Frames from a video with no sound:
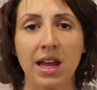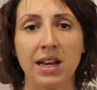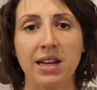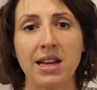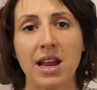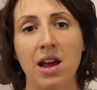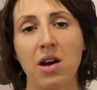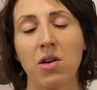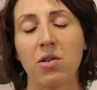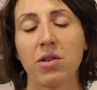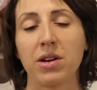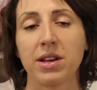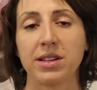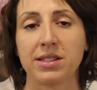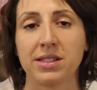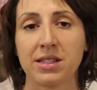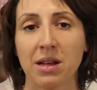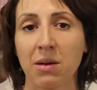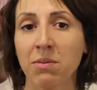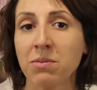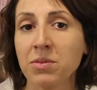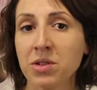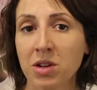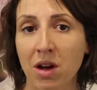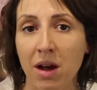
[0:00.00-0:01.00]
Now,
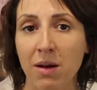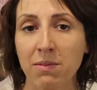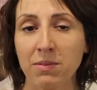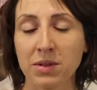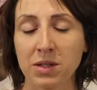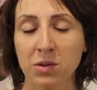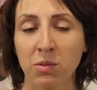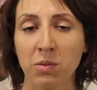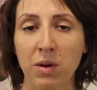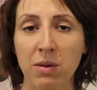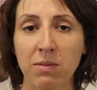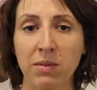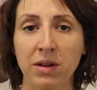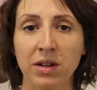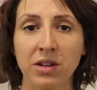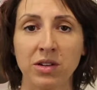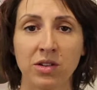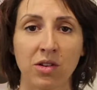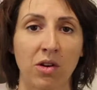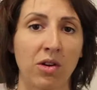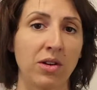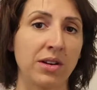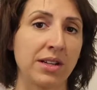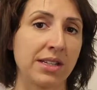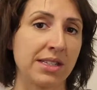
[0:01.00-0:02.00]
sometimes women
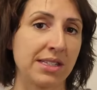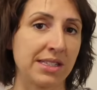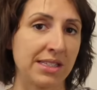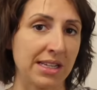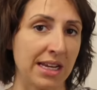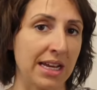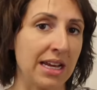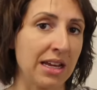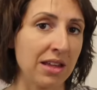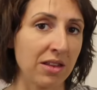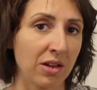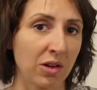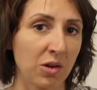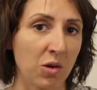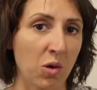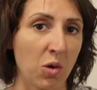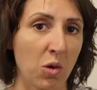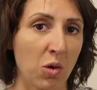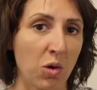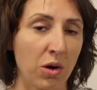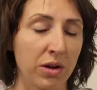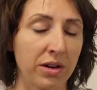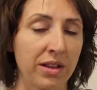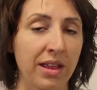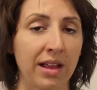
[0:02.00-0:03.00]
don't see the
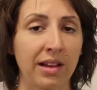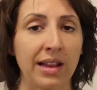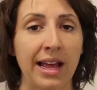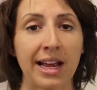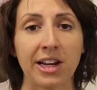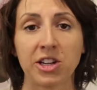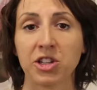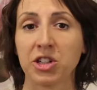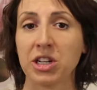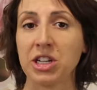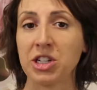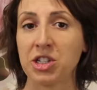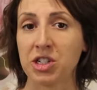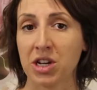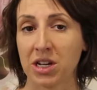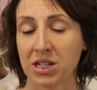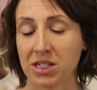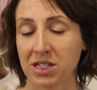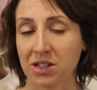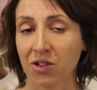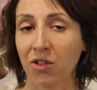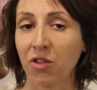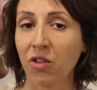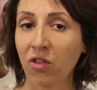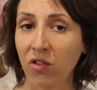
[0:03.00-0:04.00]
cord, they'll actually
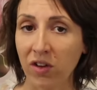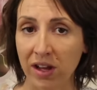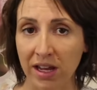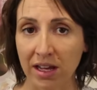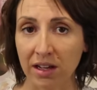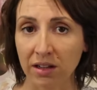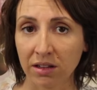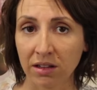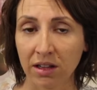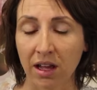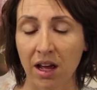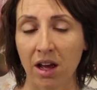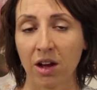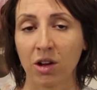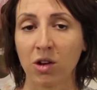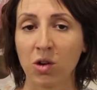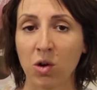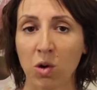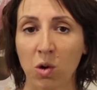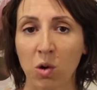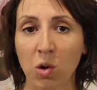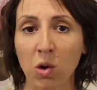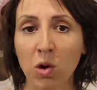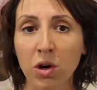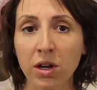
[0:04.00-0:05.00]
just feel a
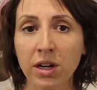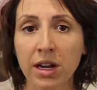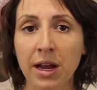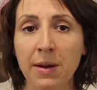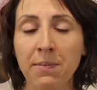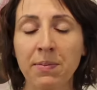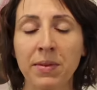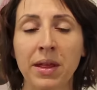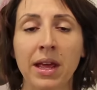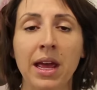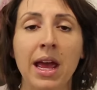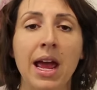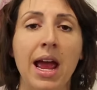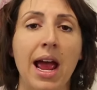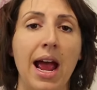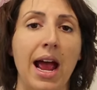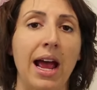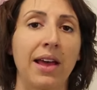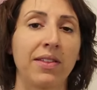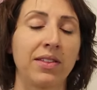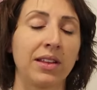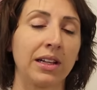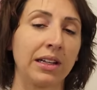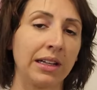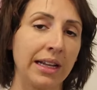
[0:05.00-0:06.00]
cord.
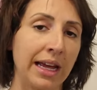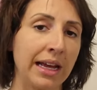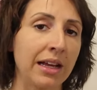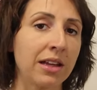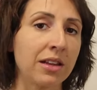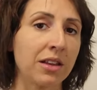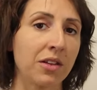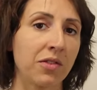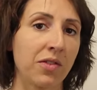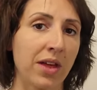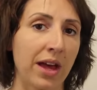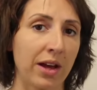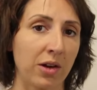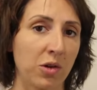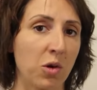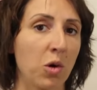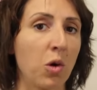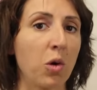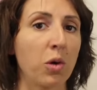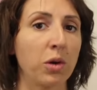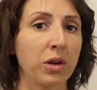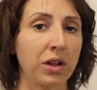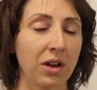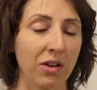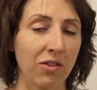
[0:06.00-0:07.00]
And the length of that
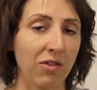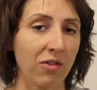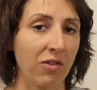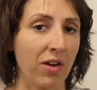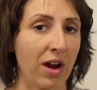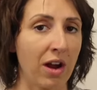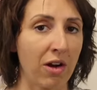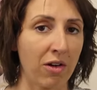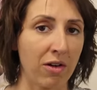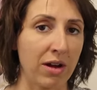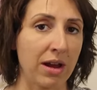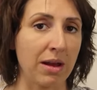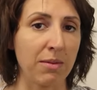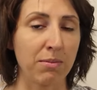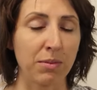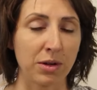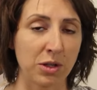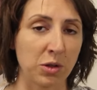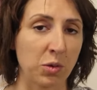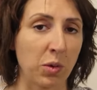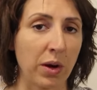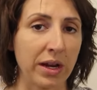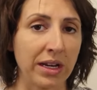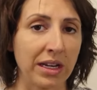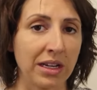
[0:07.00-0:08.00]
cord can vary
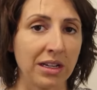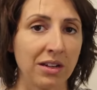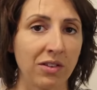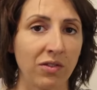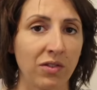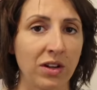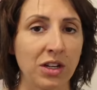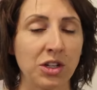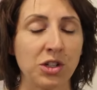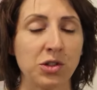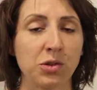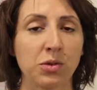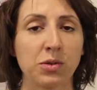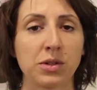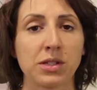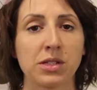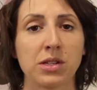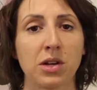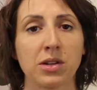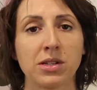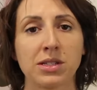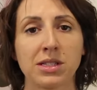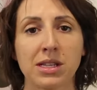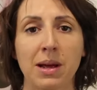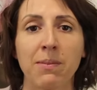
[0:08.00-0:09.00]
between individuals.
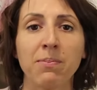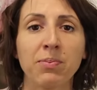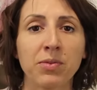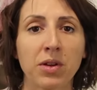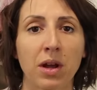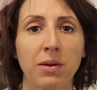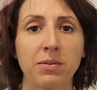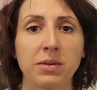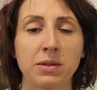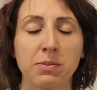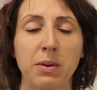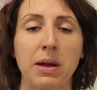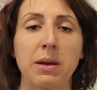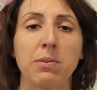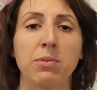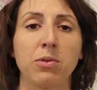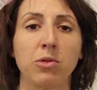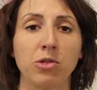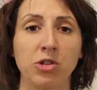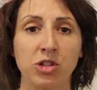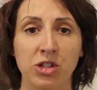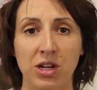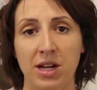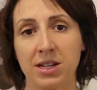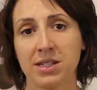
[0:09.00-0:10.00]
So sometimes
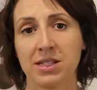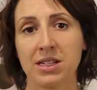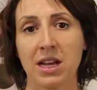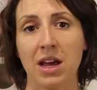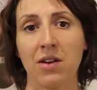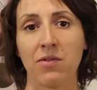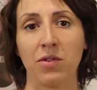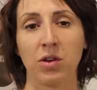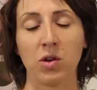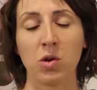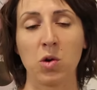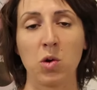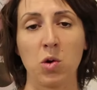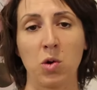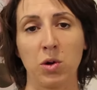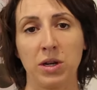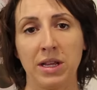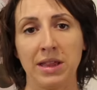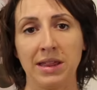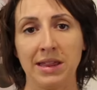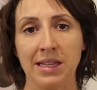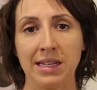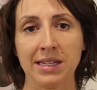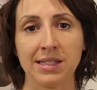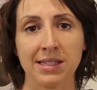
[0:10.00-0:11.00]
people just have a cord
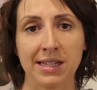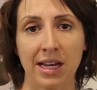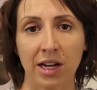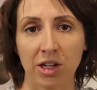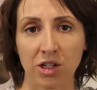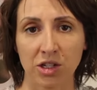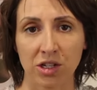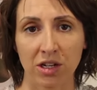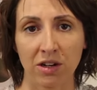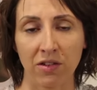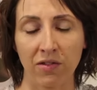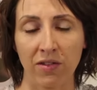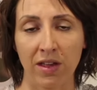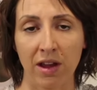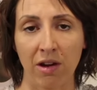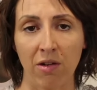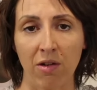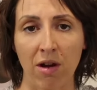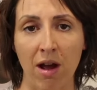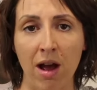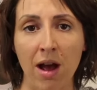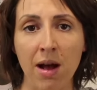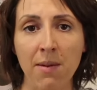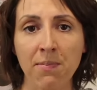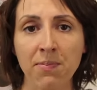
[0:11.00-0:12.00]
in this section of
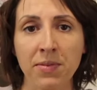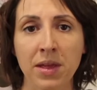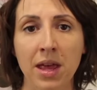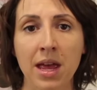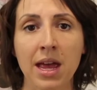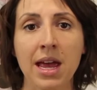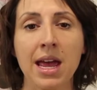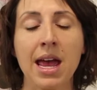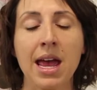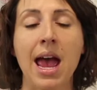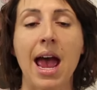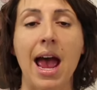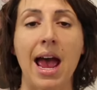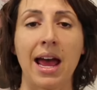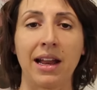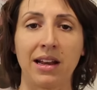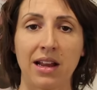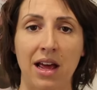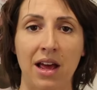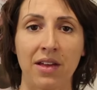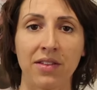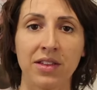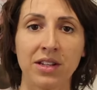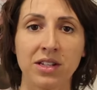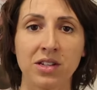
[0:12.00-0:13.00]
their arm, and
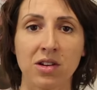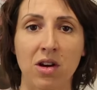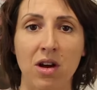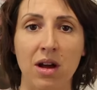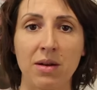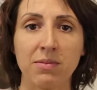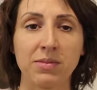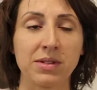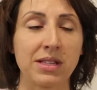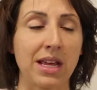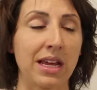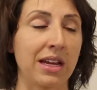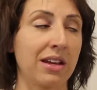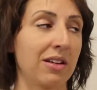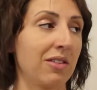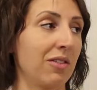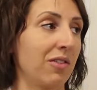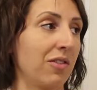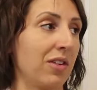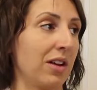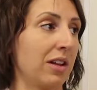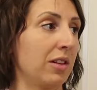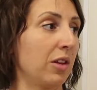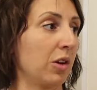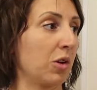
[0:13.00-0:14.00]
other times they can
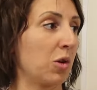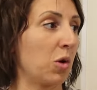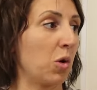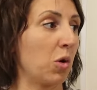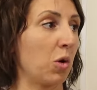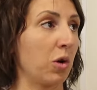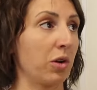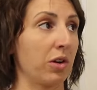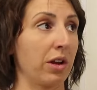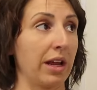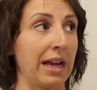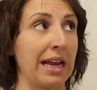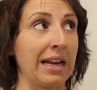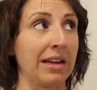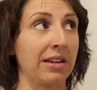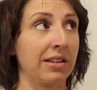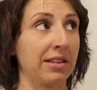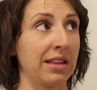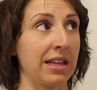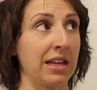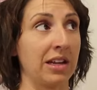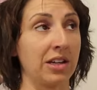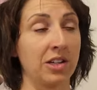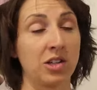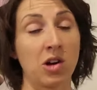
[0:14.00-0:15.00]
feel a cord
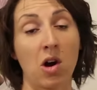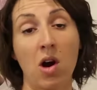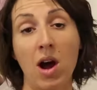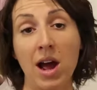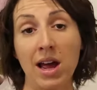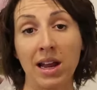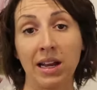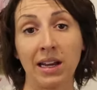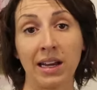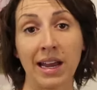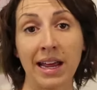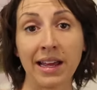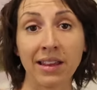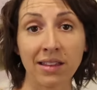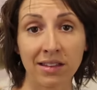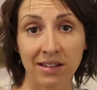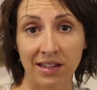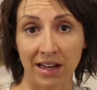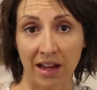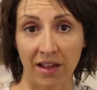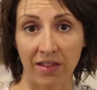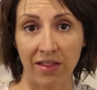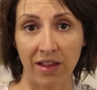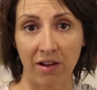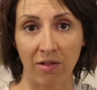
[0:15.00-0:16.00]
in the entire length
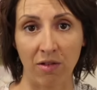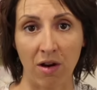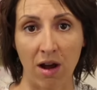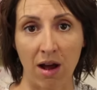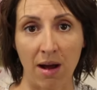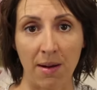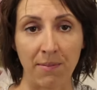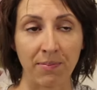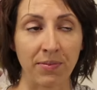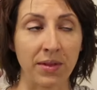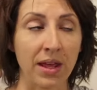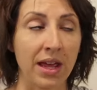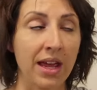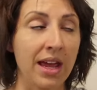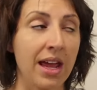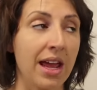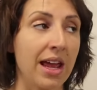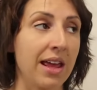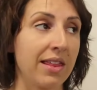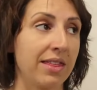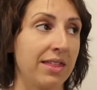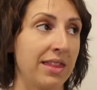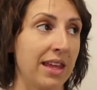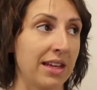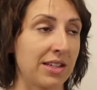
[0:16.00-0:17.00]
down their arm.
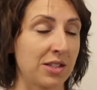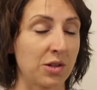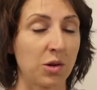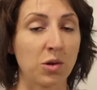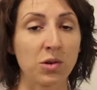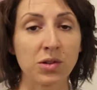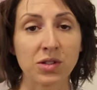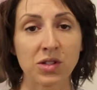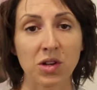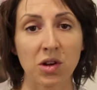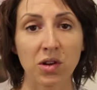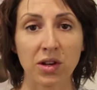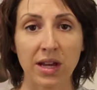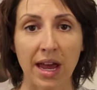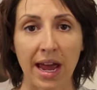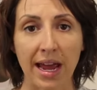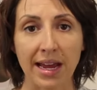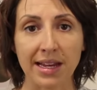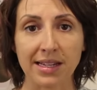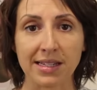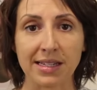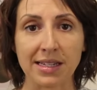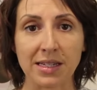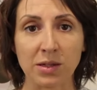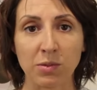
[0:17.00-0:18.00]
There's also
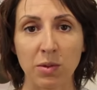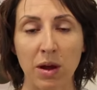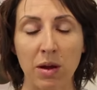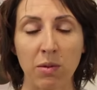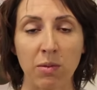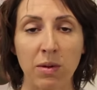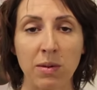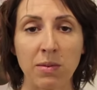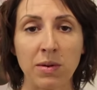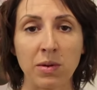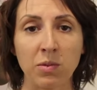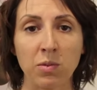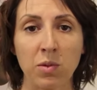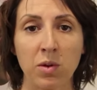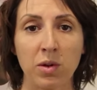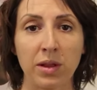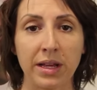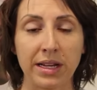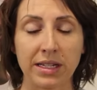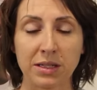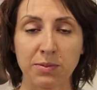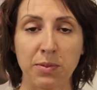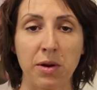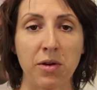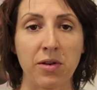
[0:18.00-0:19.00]
cases where women will
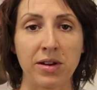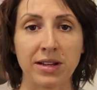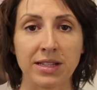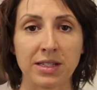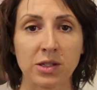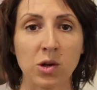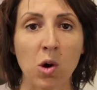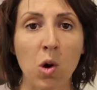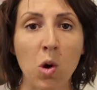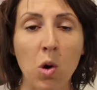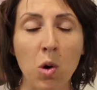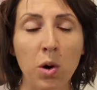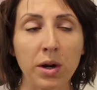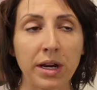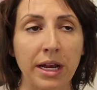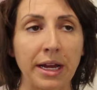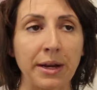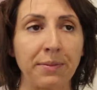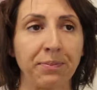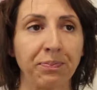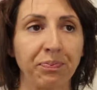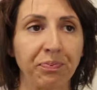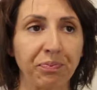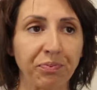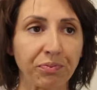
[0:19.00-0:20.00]
experience
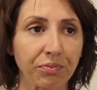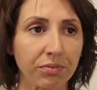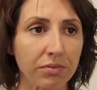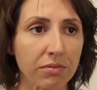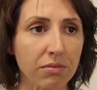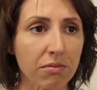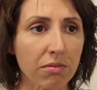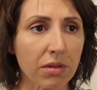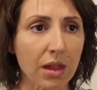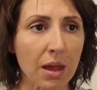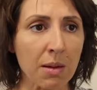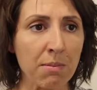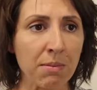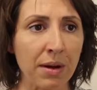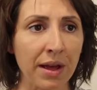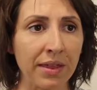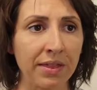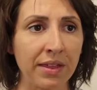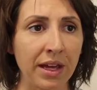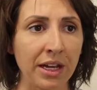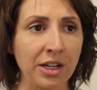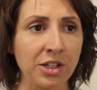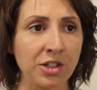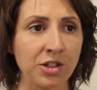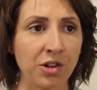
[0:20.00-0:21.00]
cording,
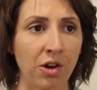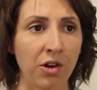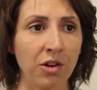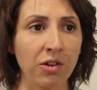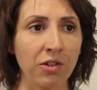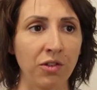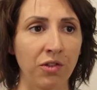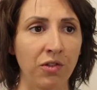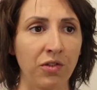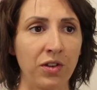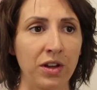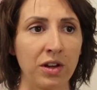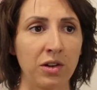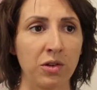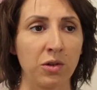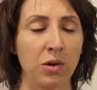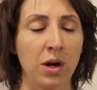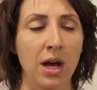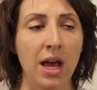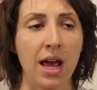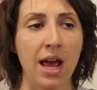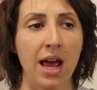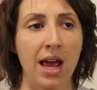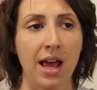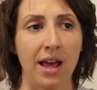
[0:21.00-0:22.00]
but they don't
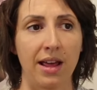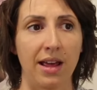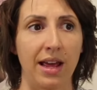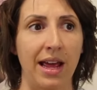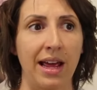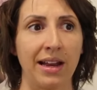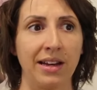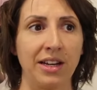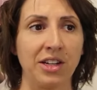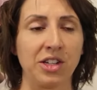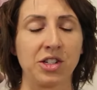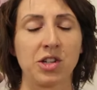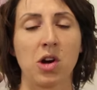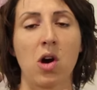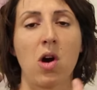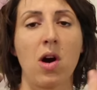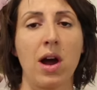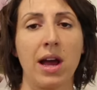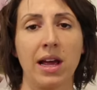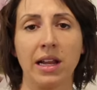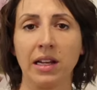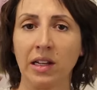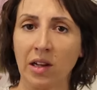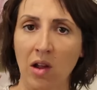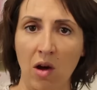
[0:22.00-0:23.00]
feel an
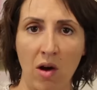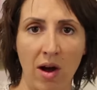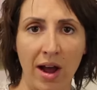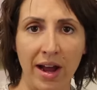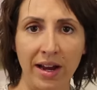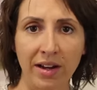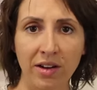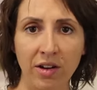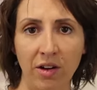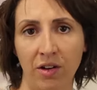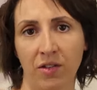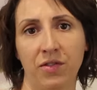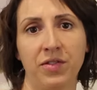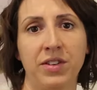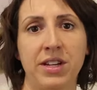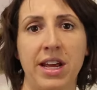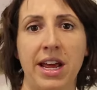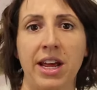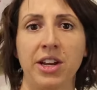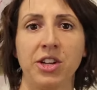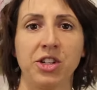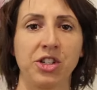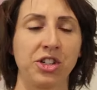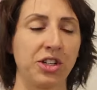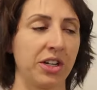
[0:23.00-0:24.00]
entire line of
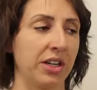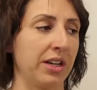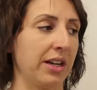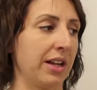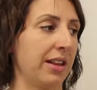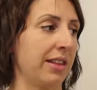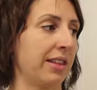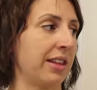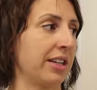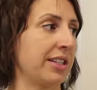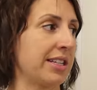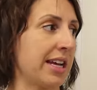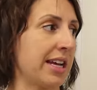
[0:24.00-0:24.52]
tension. The